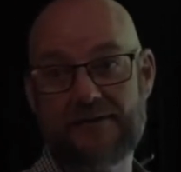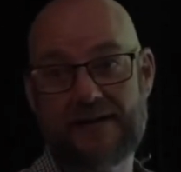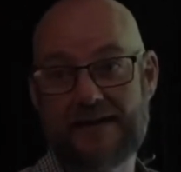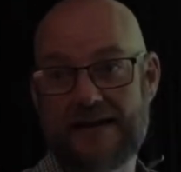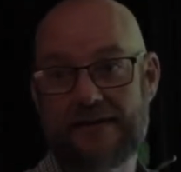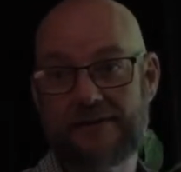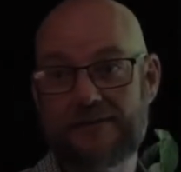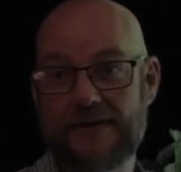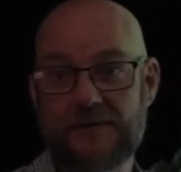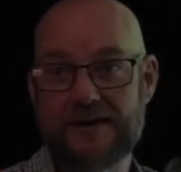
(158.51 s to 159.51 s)
They don't have the
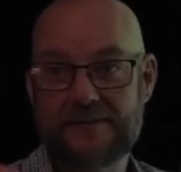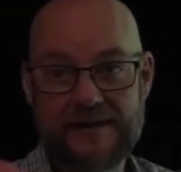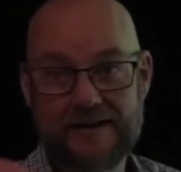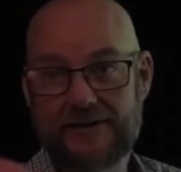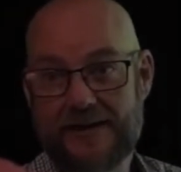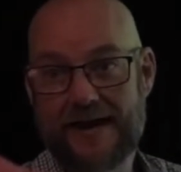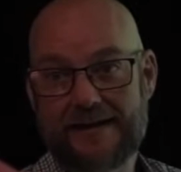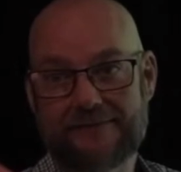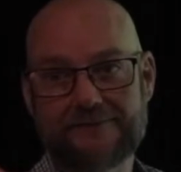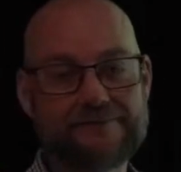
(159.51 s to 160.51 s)
computer power to do
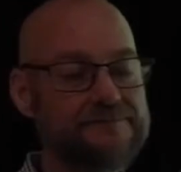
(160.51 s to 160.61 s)
it,